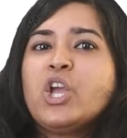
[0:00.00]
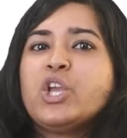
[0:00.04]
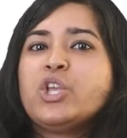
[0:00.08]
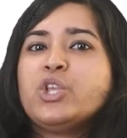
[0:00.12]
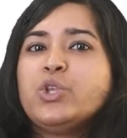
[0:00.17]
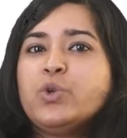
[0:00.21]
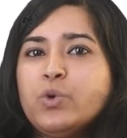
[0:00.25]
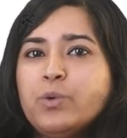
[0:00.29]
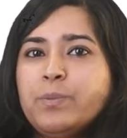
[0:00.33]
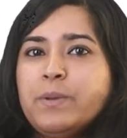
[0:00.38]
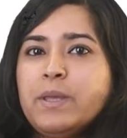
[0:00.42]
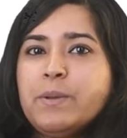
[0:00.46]

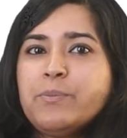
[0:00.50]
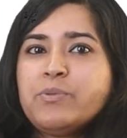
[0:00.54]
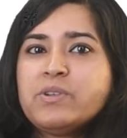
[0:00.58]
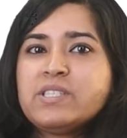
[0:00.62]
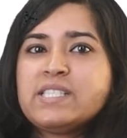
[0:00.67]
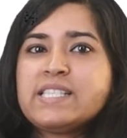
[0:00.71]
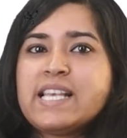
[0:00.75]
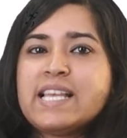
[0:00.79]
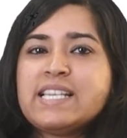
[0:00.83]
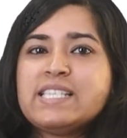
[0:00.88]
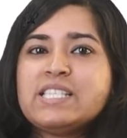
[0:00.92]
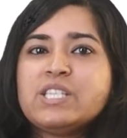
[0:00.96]
You'll be
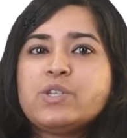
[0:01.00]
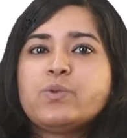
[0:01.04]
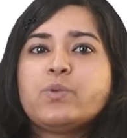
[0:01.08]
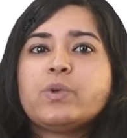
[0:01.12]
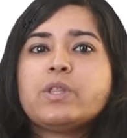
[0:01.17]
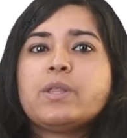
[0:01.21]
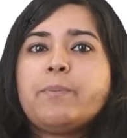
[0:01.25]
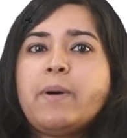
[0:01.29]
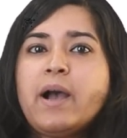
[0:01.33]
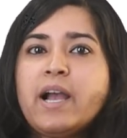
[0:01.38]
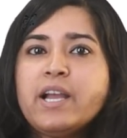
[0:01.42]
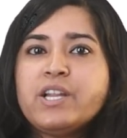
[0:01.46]
presented
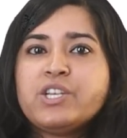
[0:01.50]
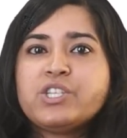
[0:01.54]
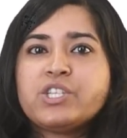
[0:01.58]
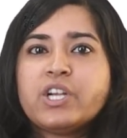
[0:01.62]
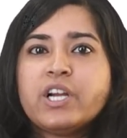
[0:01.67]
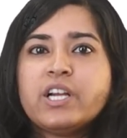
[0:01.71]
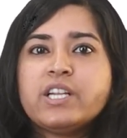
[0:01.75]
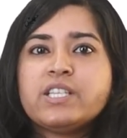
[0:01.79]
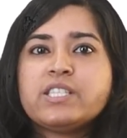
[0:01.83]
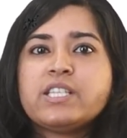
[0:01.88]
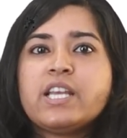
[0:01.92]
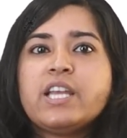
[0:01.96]
with a pie
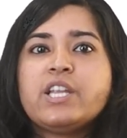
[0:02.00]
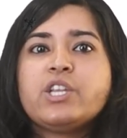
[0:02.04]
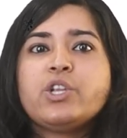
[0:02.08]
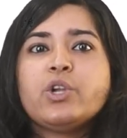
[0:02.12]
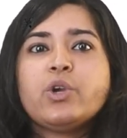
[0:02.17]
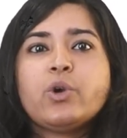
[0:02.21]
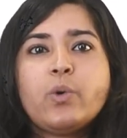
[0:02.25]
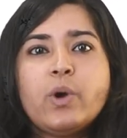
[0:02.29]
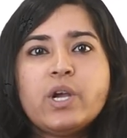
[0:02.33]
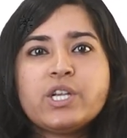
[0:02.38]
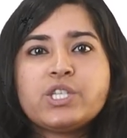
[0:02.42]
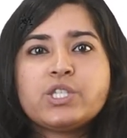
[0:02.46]
chart, and
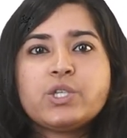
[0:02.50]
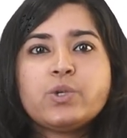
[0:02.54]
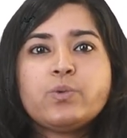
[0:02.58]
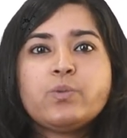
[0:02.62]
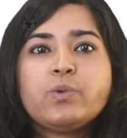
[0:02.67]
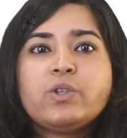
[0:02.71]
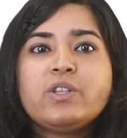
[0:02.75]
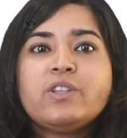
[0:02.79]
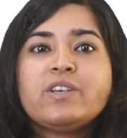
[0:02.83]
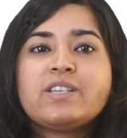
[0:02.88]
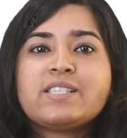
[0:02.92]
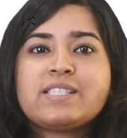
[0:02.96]
your question
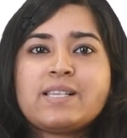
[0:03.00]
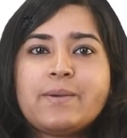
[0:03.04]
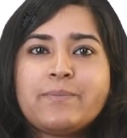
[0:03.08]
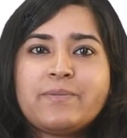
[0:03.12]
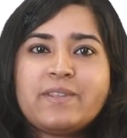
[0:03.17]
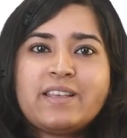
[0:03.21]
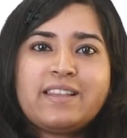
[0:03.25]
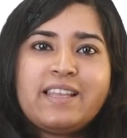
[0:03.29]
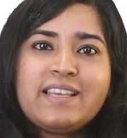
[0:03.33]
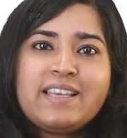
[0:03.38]
would look something